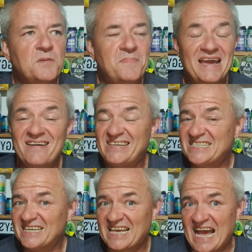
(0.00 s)
Beer
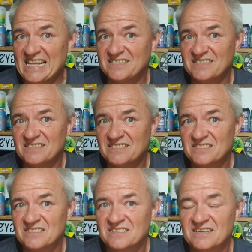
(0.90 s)
into
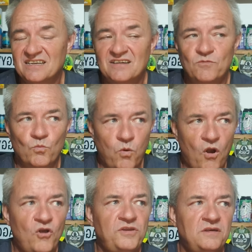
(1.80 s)
cans.
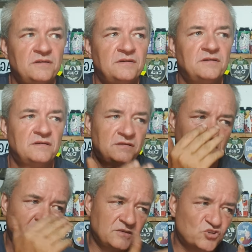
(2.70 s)
One,
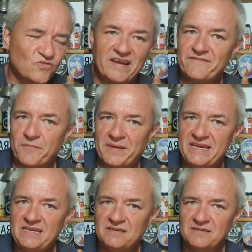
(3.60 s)
it's great for
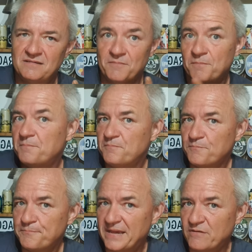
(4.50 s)
me.
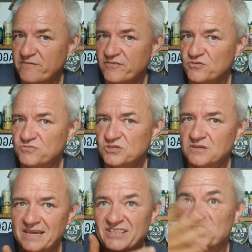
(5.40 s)
Beer
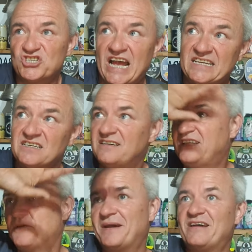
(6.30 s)
reviews in the shed,
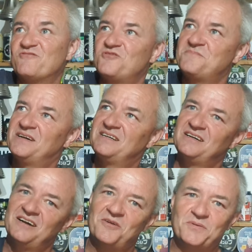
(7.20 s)
in the beer room,
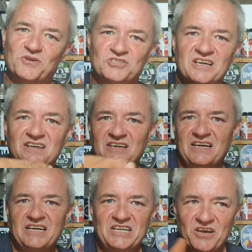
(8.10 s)
because,
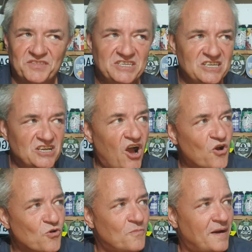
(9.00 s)
you know, this is
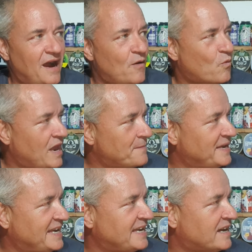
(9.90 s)
home. Uh, when
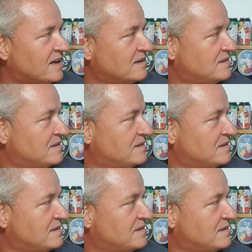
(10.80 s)
I'm here,